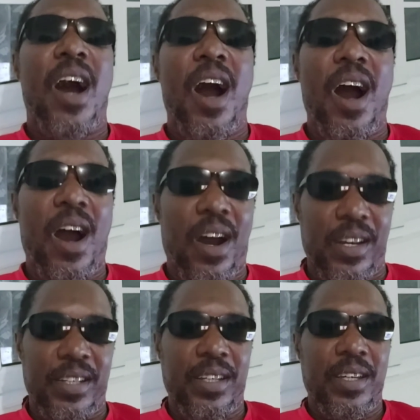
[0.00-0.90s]

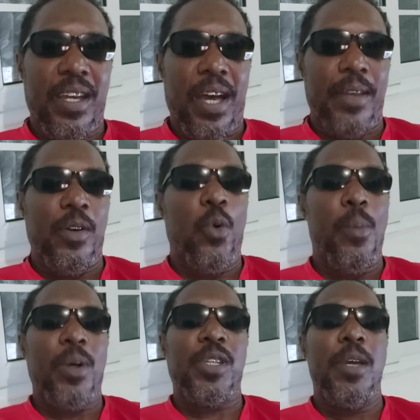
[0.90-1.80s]
hard and
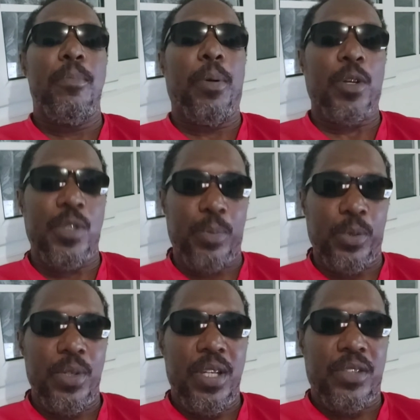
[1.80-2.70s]
almost impossible.